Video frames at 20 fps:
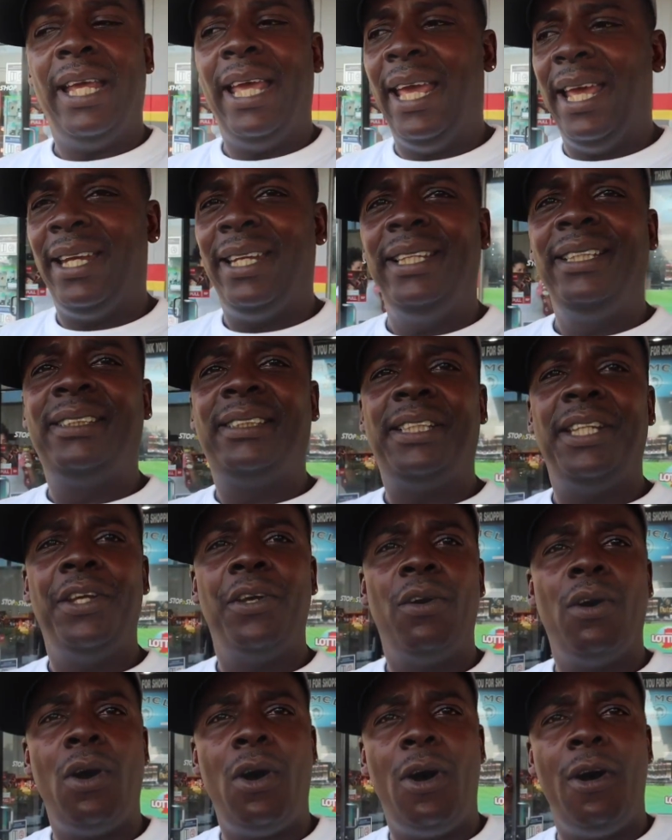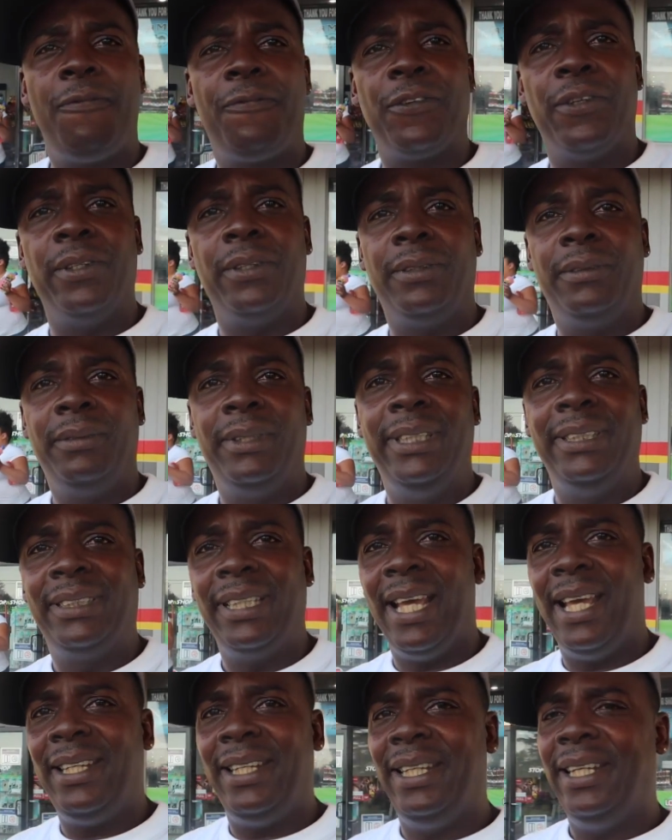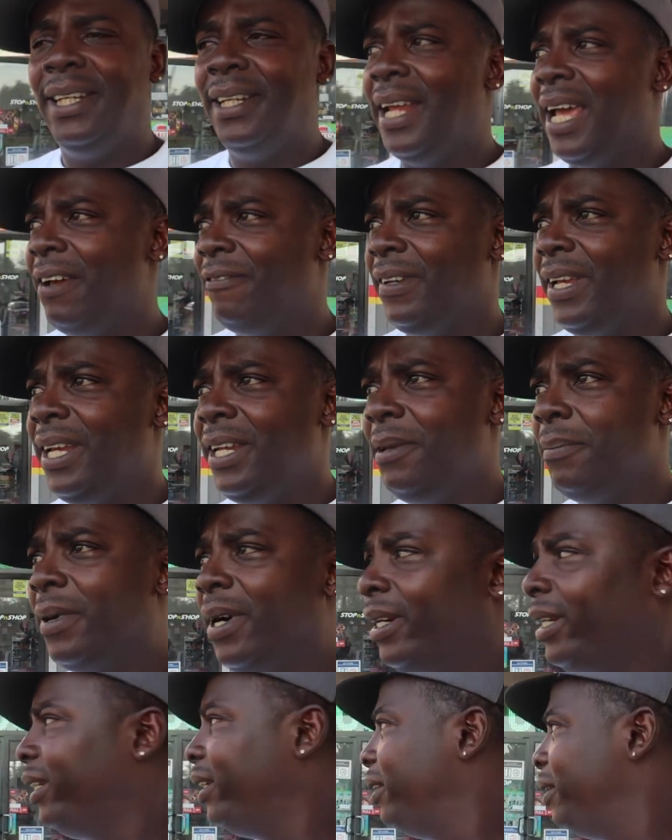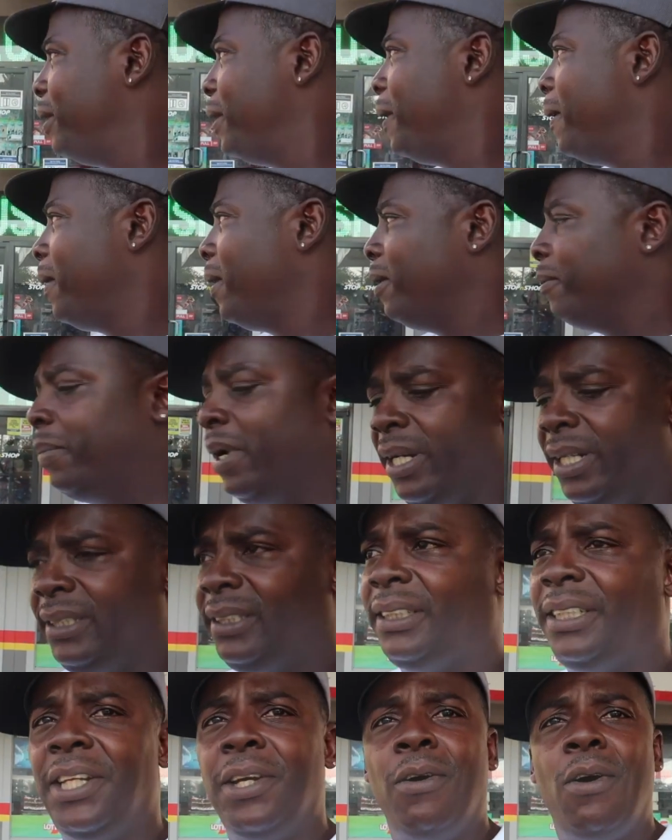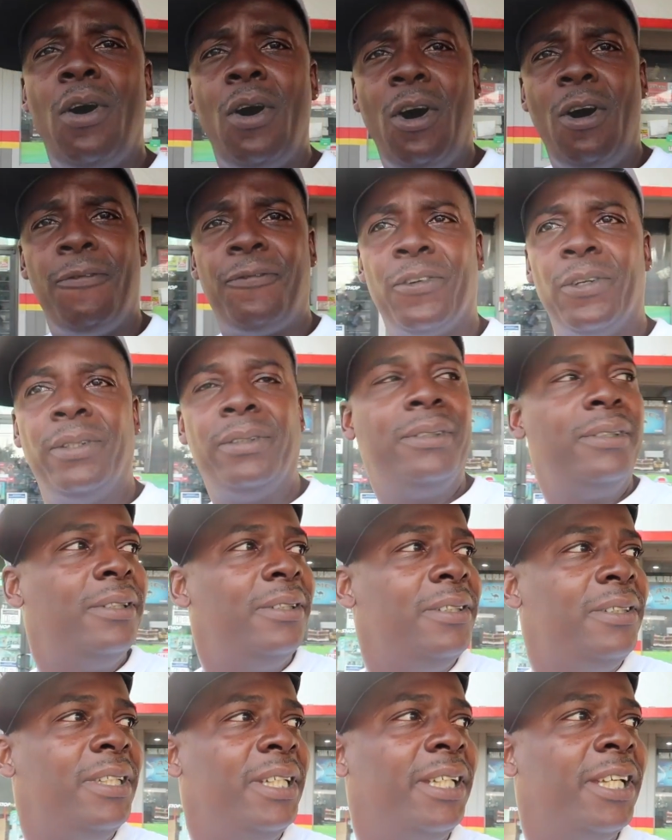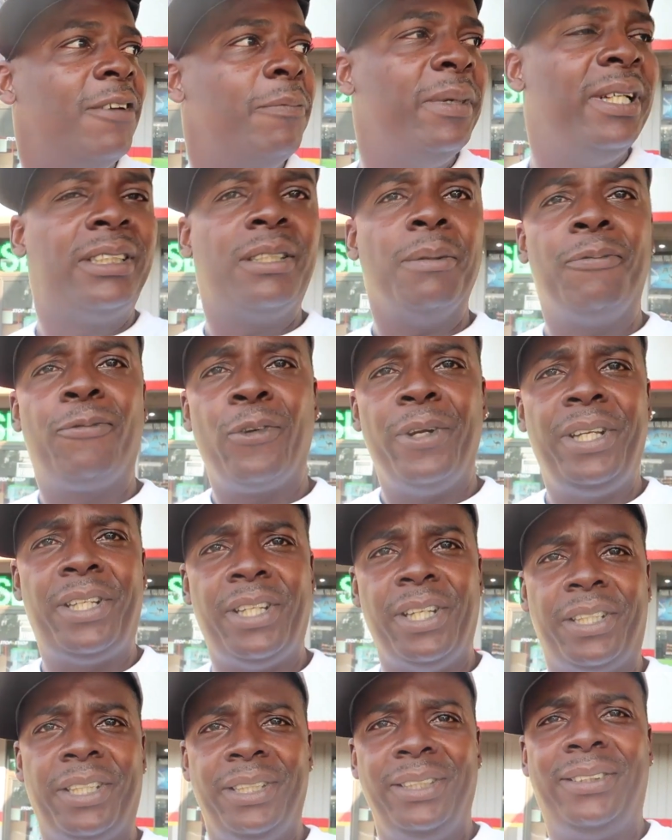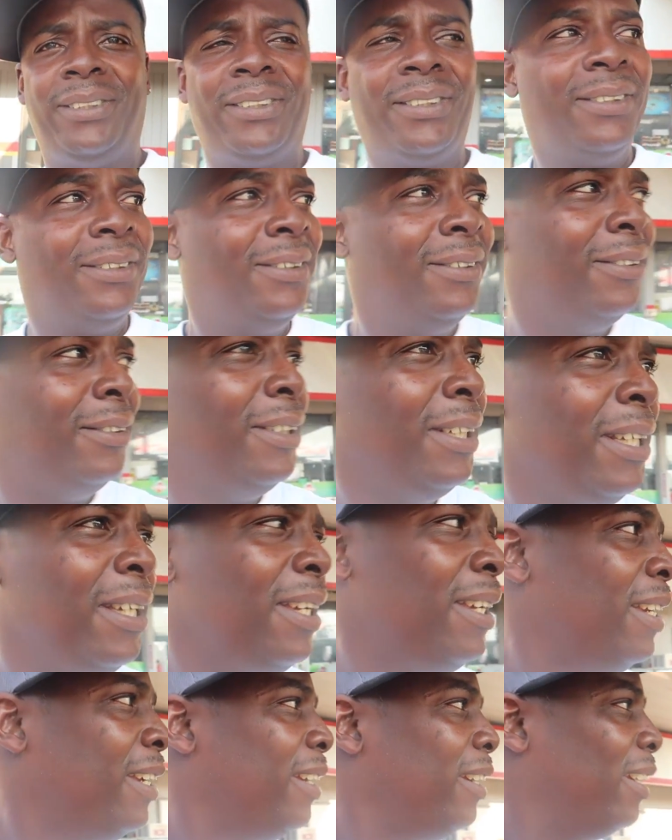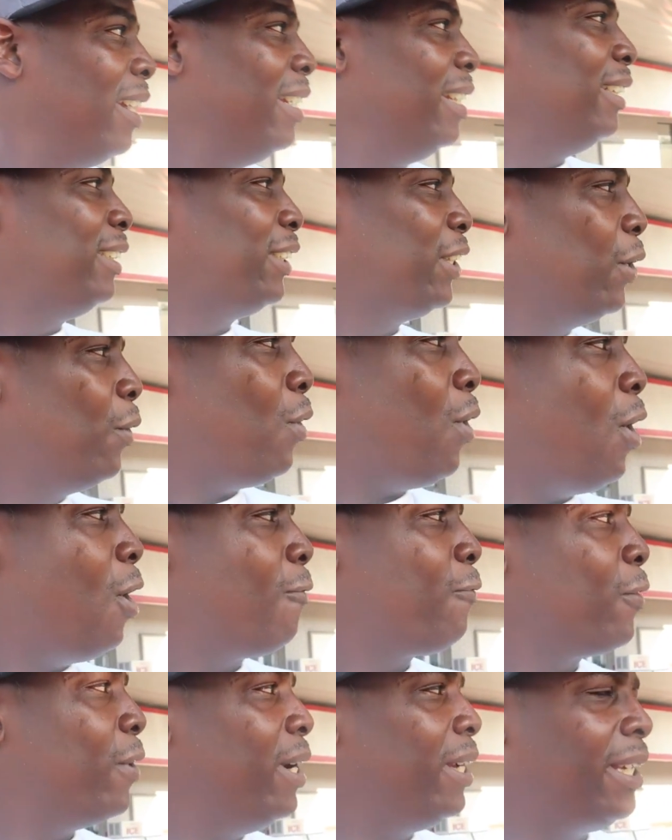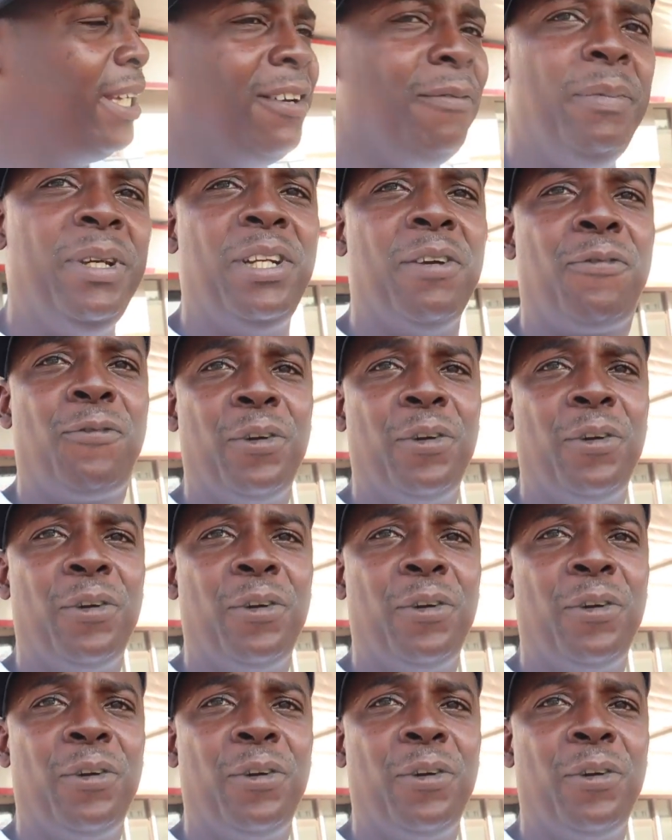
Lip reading: And he still offered, he said he didn't have any money, but he still offered to give me some free cookies. And he still offered to give me the